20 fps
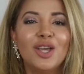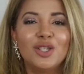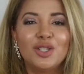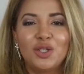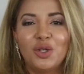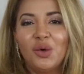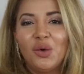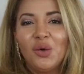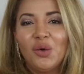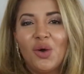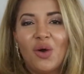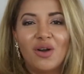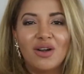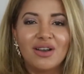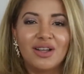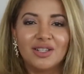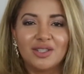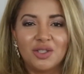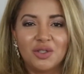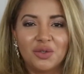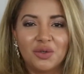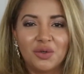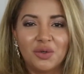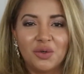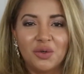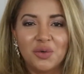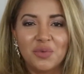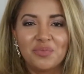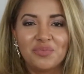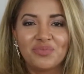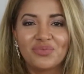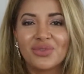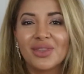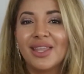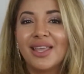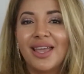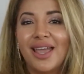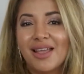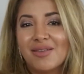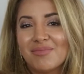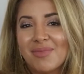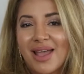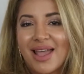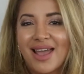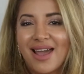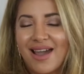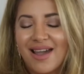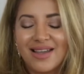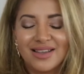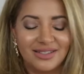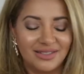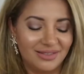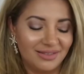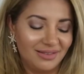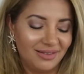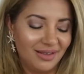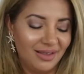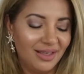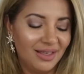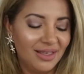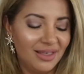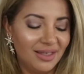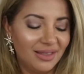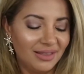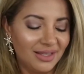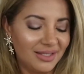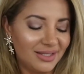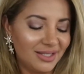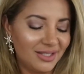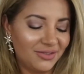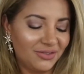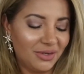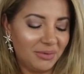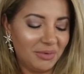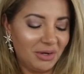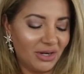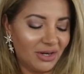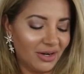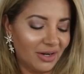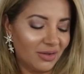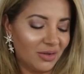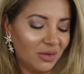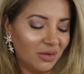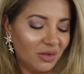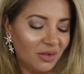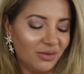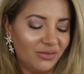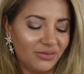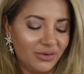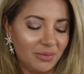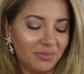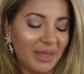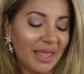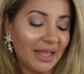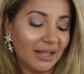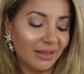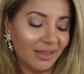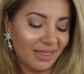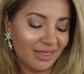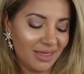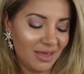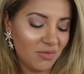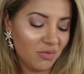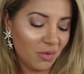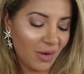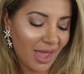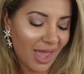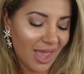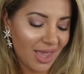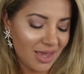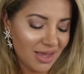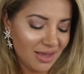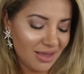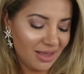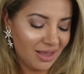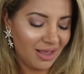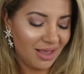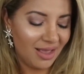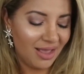true or not true in my eyes. This is from an article from Healthy Way.